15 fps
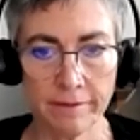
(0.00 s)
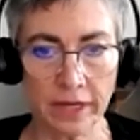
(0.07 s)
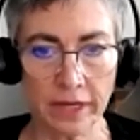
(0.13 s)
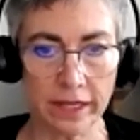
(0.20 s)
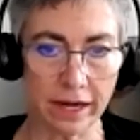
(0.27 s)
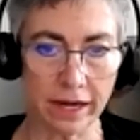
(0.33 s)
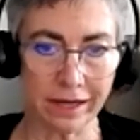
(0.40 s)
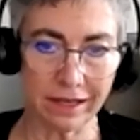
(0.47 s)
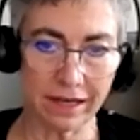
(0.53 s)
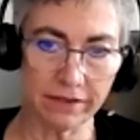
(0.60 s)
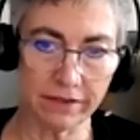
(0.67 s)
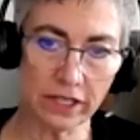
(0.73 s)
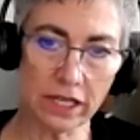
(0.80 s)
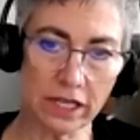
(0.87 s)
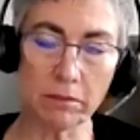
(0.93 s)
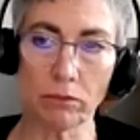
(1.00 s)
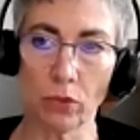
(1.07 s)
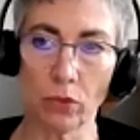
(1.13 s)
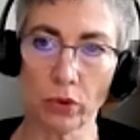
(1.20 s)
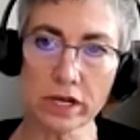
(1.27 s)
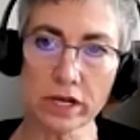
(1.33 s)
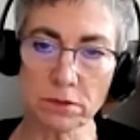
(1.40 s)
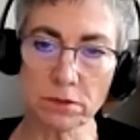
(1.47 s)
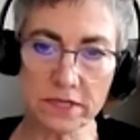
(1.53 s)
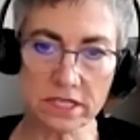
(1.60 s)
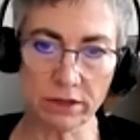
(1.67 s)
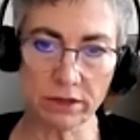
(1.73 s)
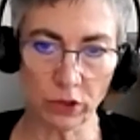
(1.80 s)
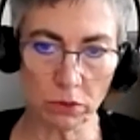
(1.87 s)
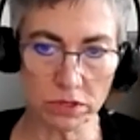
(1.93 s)
And then I could even get more
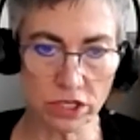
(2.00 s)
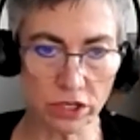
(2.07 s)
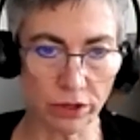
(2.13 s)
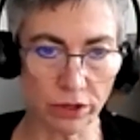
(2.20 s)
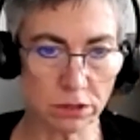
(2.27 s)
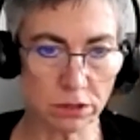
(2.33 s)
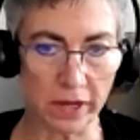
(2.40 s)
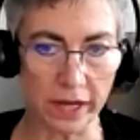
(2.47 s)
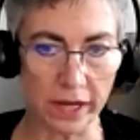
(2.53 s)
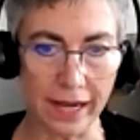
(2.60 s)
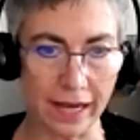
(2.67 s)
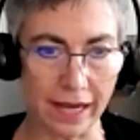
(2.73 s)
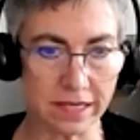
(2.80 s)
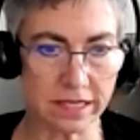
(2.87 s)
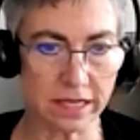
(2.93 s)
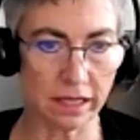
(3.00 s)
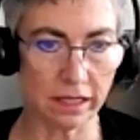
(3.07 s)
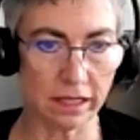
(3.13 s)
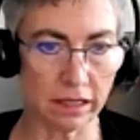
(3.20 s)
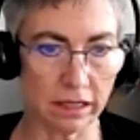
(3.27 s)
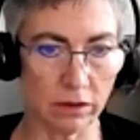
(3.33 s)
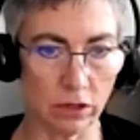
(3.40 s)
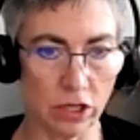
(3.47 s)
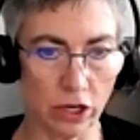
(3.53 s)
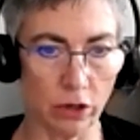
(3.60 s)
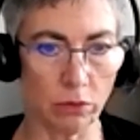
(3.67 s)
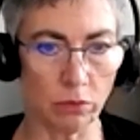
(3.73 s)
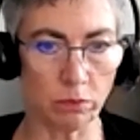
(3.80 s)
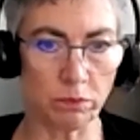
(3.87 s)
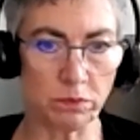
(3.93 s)
specific results by asking that, you
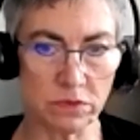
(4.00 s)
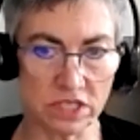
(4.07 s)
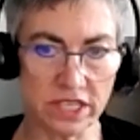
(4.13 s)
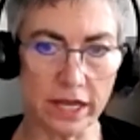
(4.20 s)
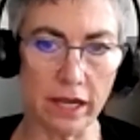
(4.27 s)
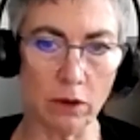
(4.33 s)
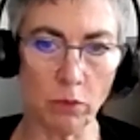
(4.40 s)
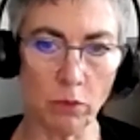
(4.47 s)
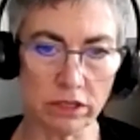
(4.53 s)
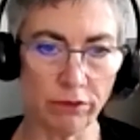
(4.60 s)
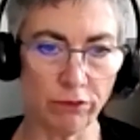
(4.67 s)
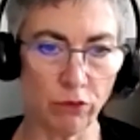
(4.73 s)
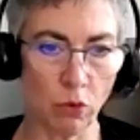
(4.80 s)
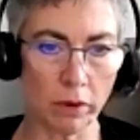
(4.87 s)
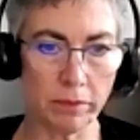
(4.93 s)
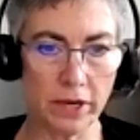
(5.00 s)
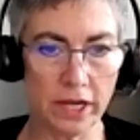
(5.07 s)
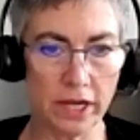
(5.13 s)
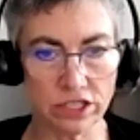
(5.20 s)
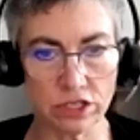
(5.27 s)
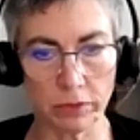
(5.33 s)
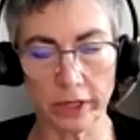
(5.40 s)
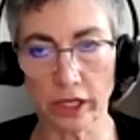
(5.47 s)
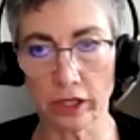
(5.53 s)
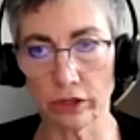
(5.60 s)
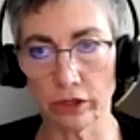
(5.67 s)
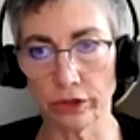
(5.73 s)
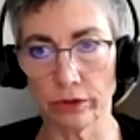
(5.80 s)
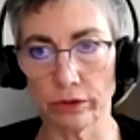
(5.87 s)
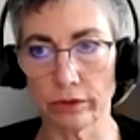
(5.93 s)
know, saying what the form needs to
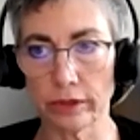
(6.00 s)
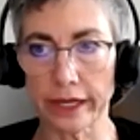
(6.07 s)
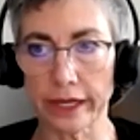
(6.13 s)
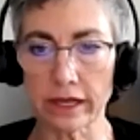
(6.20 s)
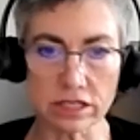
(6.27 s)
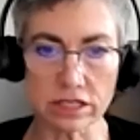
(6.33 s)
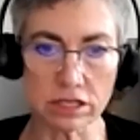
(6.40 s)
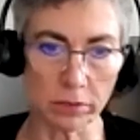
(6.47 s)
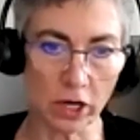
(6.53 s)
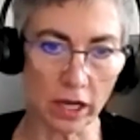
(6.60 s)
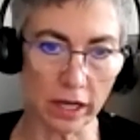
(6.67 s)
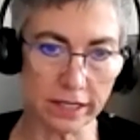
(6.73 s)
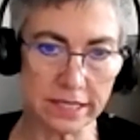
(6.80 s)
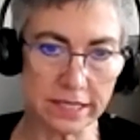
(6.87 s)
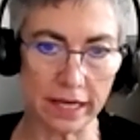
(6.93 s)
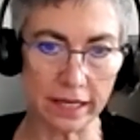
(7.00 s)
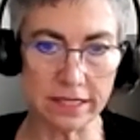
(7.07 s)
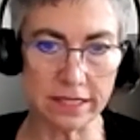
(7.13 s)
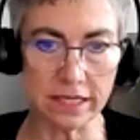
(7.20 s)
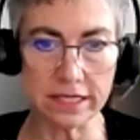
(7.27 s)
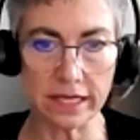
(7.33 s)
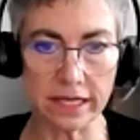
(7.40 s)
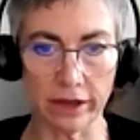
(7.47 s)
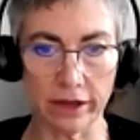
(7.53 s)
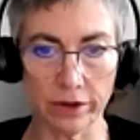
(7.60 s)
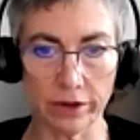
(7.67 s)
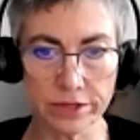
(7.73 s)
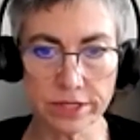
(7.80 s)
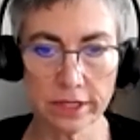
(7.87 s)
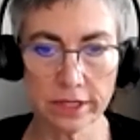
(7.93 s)
include, like customer contact
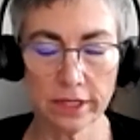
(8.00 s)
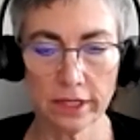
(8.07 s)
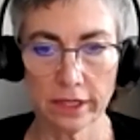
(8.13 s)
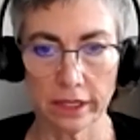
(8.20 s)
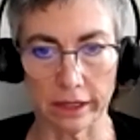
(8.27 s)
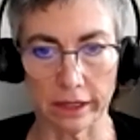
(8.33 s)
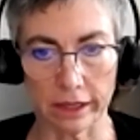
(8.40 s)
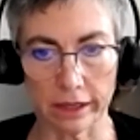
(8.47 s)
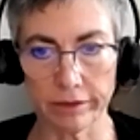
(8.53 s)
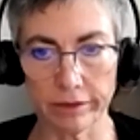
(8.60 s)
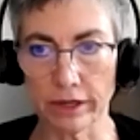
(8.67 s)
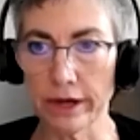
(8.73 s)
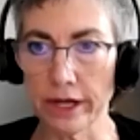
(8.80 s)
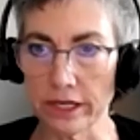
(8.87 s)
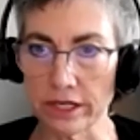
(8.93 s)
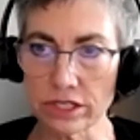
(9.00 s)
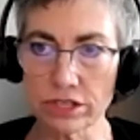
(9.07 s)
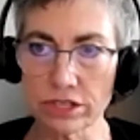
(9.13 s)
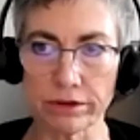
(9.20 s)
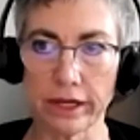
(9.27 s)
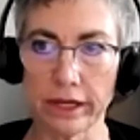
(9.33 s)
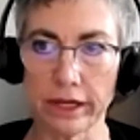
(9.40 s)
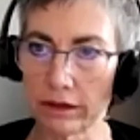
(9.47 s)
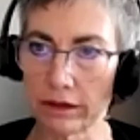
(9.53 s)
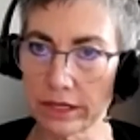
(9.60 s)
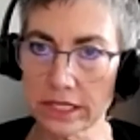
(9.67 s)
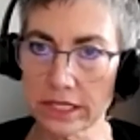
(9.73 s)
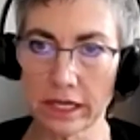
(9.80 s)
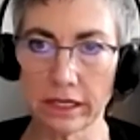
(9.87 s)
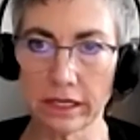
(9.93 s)
details, uh, their industry, their
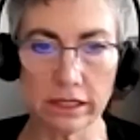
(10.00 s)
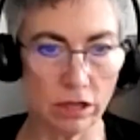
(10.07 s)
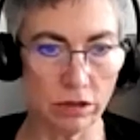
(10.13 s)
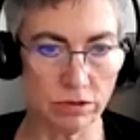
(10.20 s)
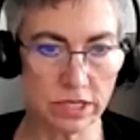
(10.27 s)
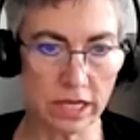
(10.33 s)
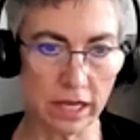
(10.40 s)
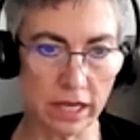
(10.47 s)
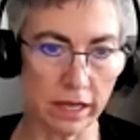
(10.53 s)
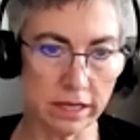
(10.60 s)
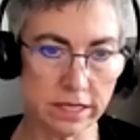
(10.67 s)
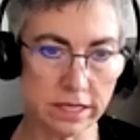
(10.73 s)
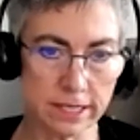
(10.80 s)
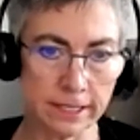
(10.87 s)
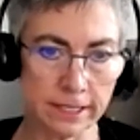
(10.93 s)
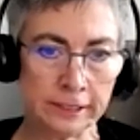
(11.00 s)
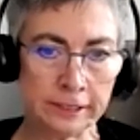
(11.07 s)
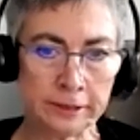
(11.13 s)
intended use case.